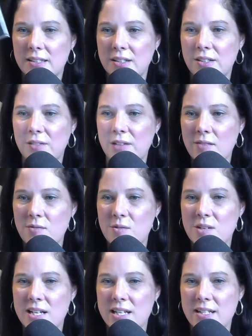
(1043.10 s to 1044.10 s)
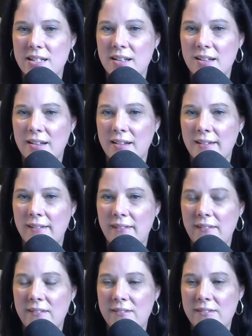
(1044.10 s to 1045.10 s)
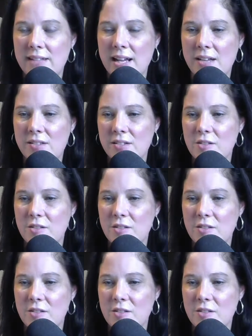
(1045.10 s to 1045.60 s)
you have won Heather